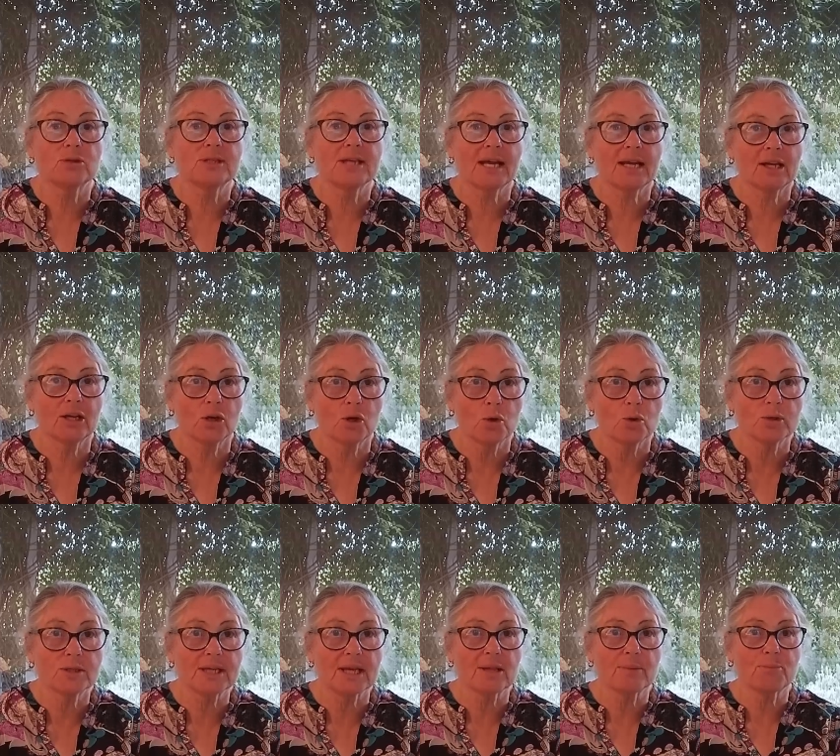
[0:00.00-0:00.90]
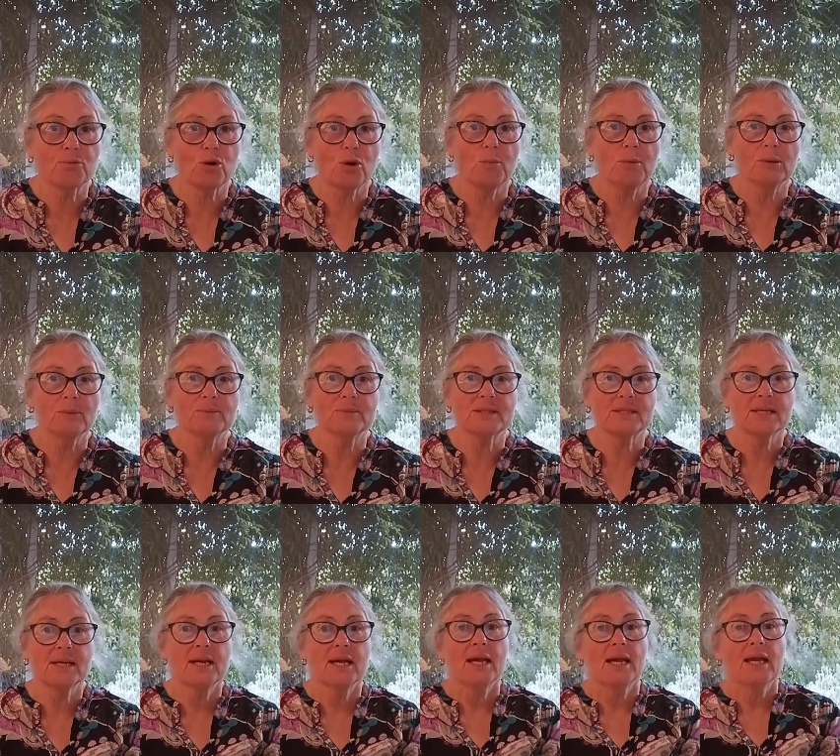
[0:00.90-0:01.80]
because that can cause other
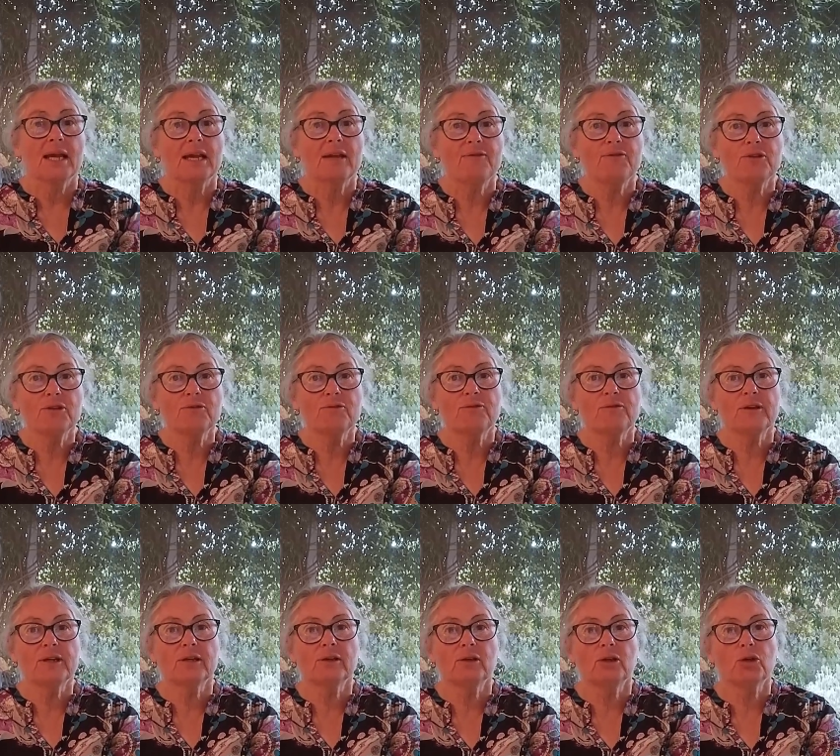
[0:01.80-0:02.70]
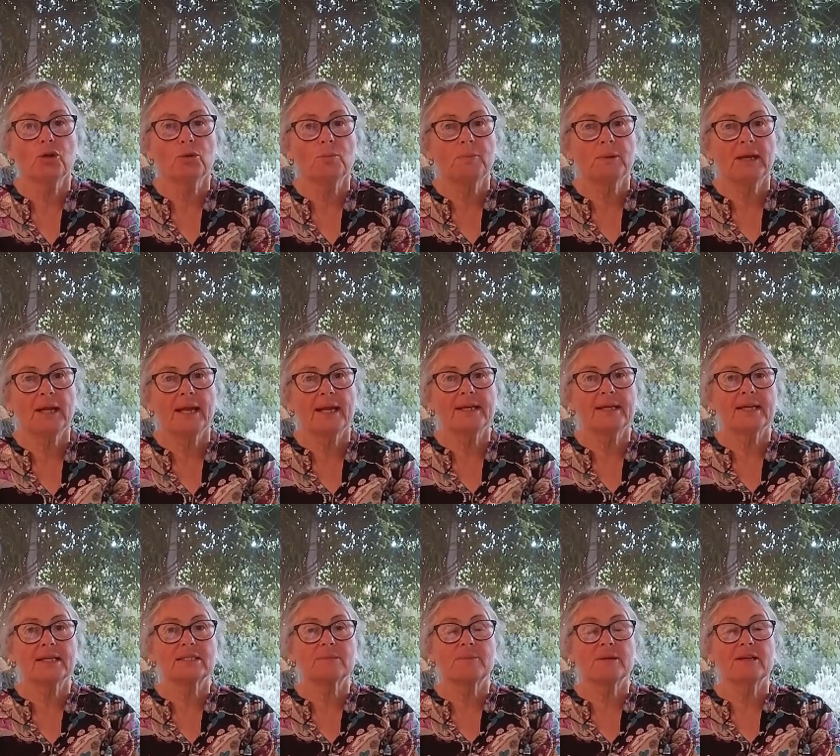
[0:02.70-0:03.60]
problems. If you feel your
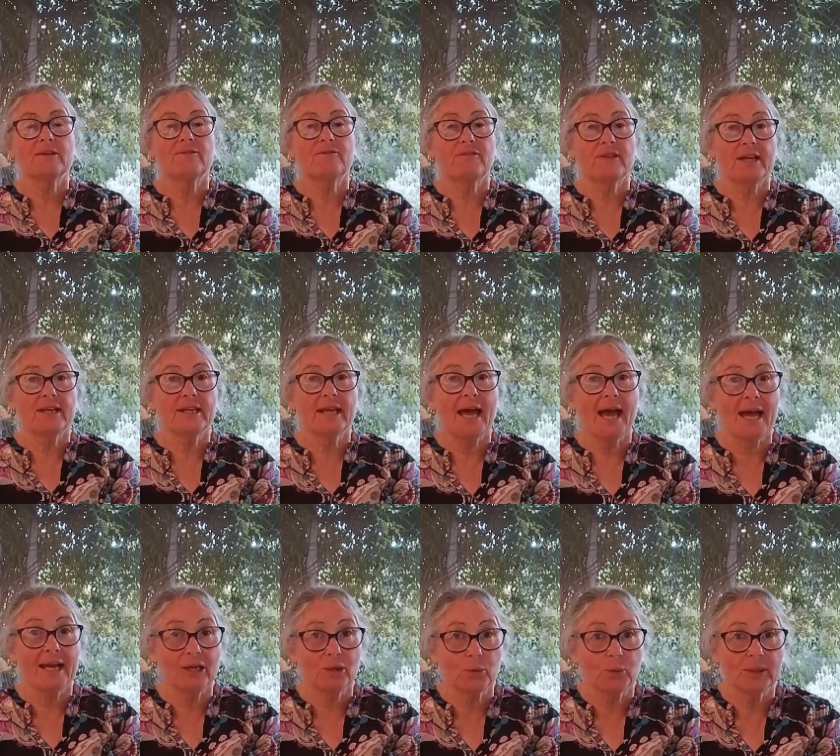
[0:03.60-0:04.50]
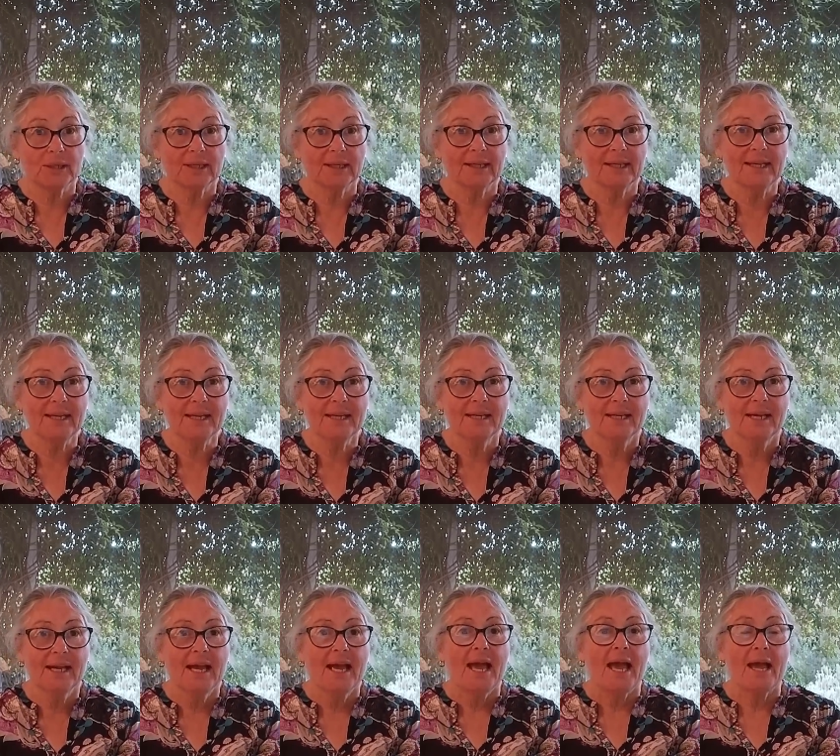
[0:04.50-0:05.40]
plant has been fed adequately
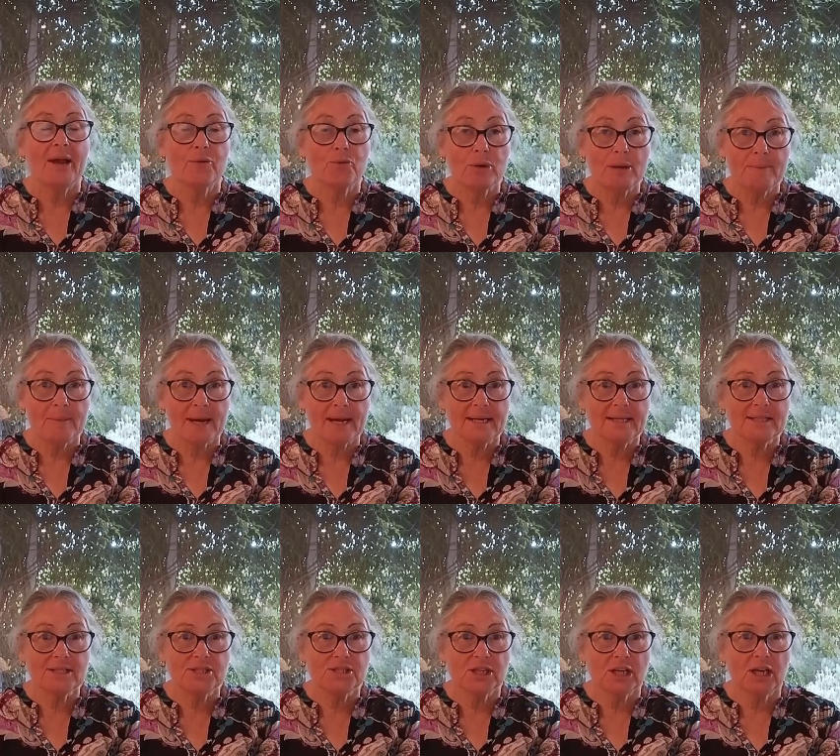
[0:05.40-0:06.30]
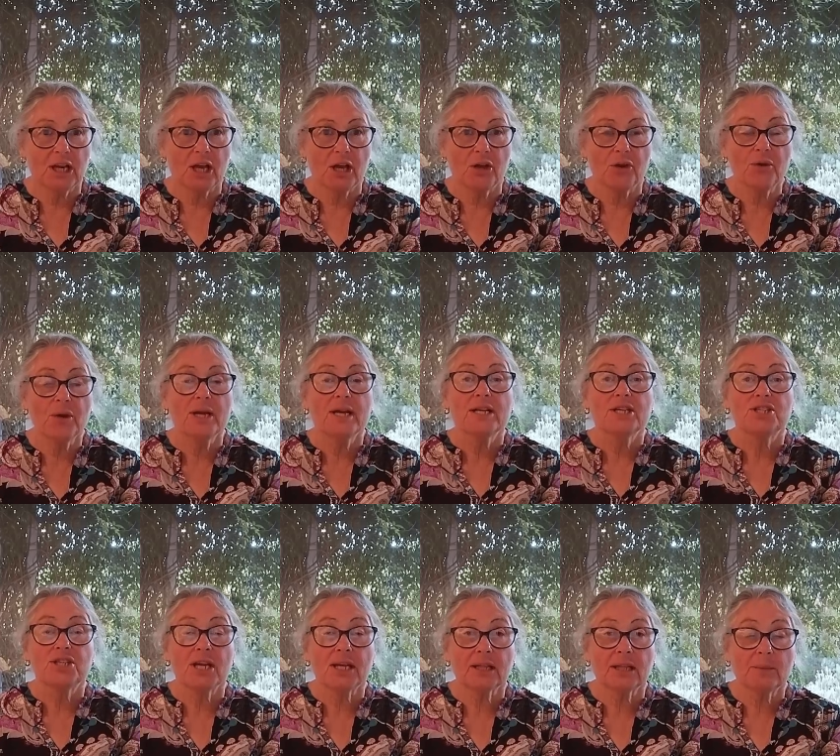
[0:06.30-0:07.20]
and remains yellow,
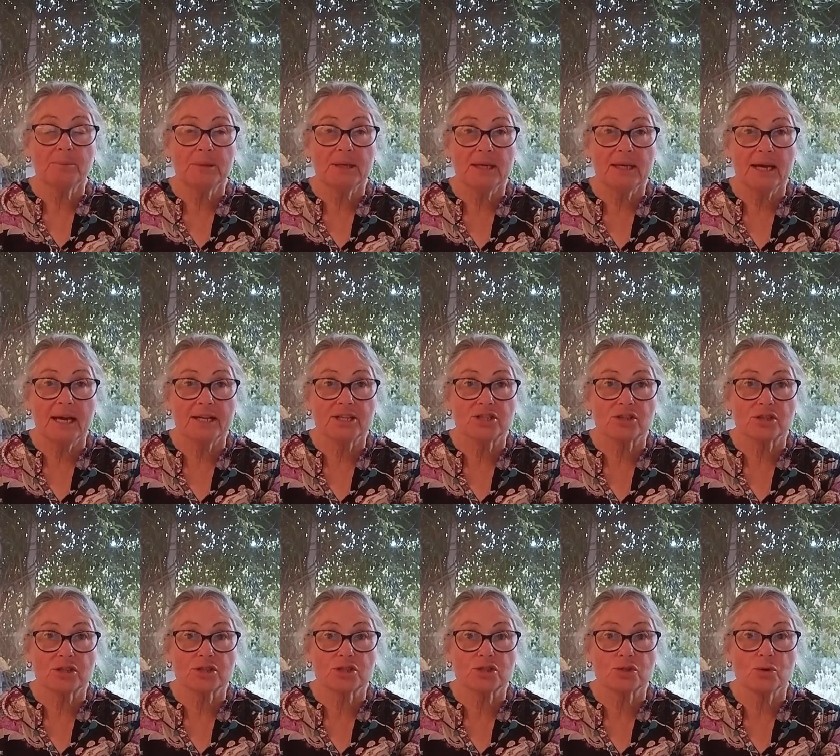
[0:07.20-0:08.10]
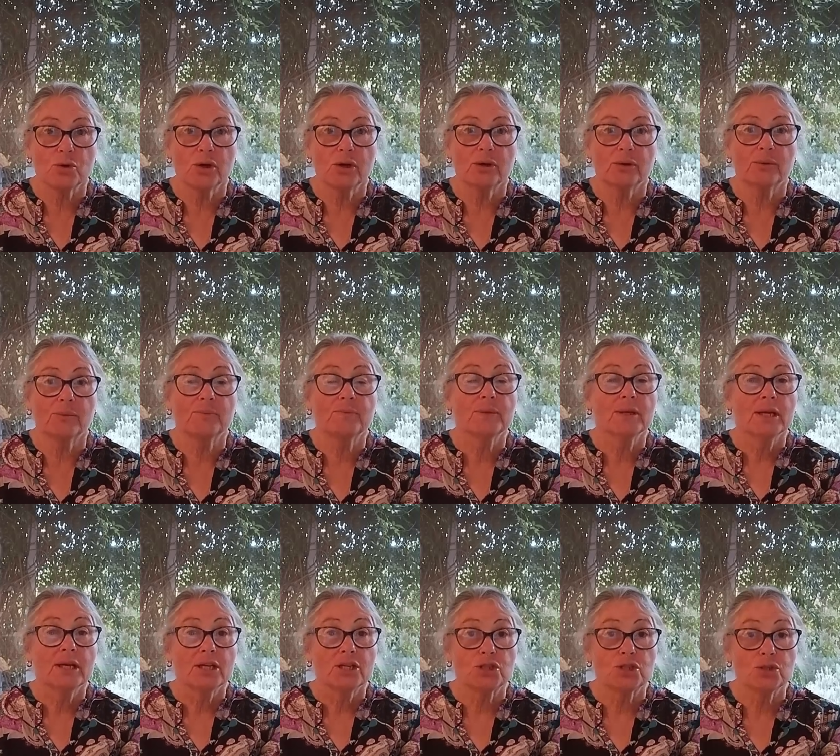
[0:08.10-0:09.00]
check the pH of the soil.
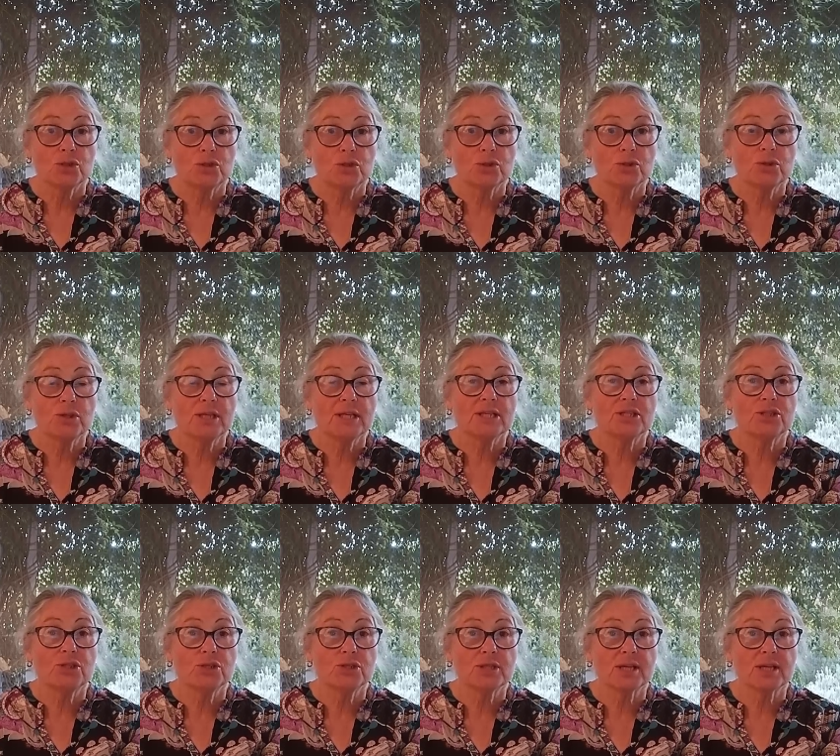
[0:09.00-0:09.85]
To do this,